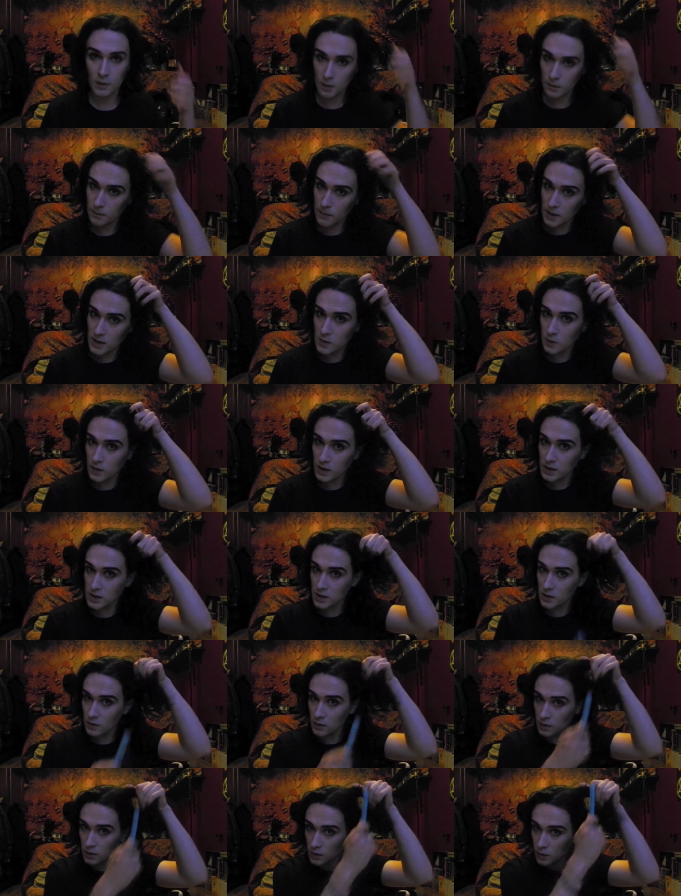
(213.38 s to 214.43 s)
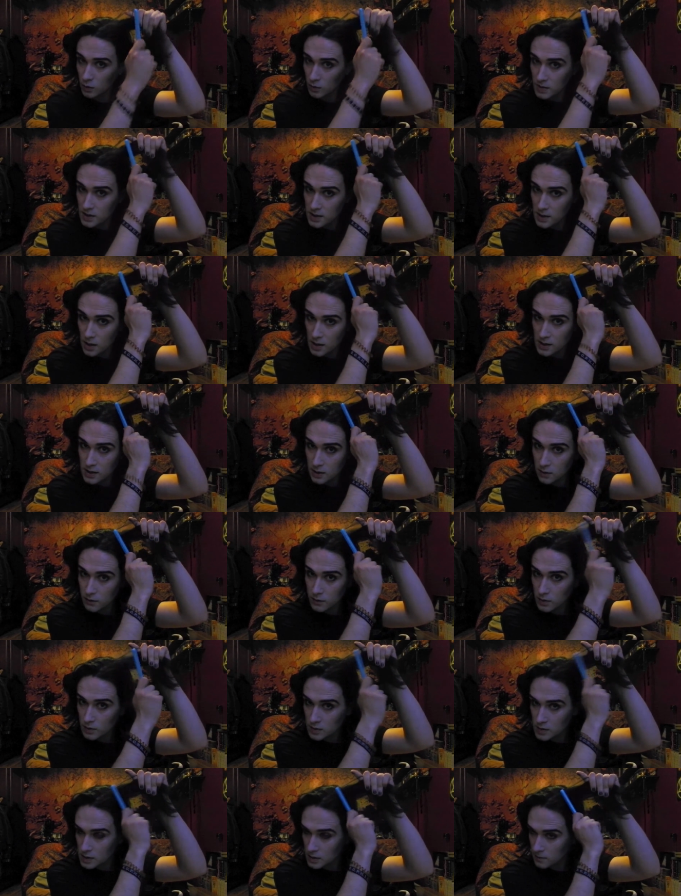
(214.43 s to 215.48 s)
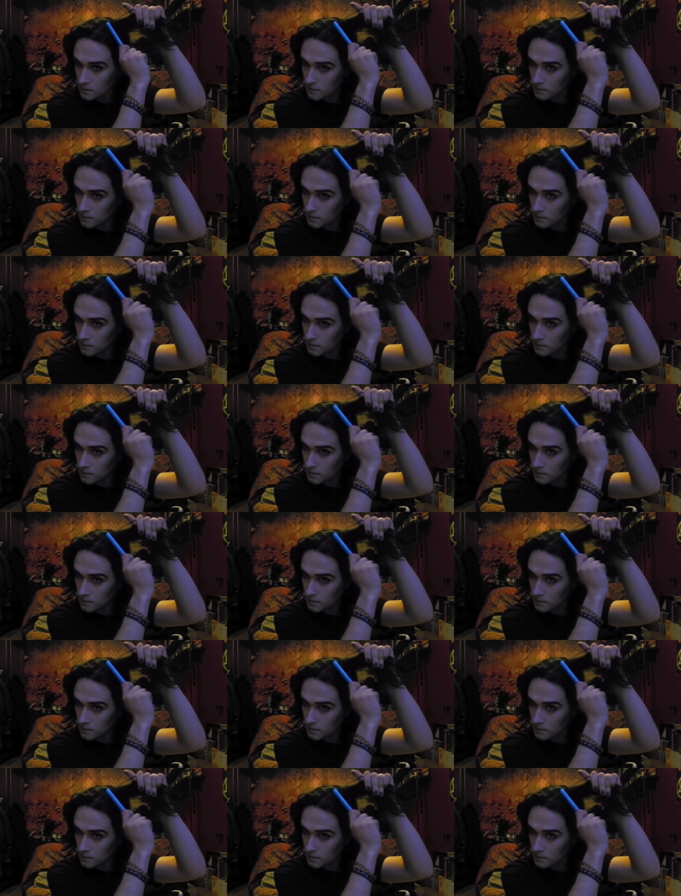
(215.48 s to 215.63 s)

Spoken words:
Basically what you do, when you start at the roots,